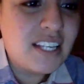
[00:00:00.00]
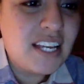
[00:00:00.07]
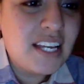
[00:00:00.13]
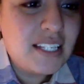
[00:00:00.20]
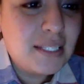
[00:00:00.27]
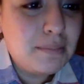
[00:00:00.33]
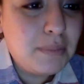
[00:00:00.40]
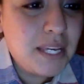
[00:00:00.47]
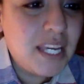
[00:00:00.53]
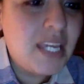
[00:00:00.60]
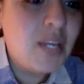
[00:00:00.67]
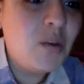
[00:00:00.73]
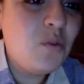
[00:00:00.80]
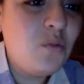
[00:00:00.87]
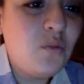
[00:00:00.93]
is
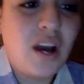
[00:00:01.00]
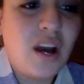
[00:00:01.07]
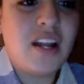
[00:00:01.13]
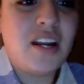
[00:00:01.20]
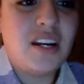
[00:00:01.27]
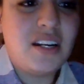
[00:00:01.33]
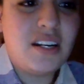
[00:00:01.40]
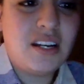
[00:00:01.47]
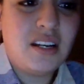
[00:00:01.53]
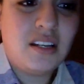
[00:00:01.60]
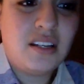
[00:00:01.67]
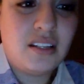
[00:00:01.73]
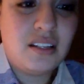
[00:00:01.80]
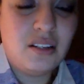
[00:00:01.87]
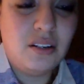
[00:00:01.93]
B1?
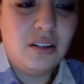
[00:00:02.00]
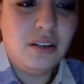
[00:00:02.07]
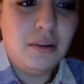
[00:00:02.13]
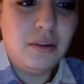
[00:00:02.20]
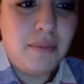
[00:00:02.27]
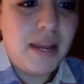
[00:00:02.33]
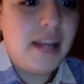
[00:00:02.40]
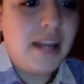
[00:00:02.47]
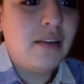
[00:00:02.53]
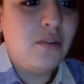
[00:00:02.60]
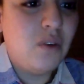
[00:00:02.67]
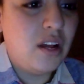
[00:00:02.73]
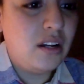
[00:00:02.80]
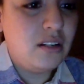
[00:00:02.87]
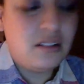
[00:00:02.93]
Beta
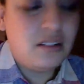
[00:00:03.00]
1.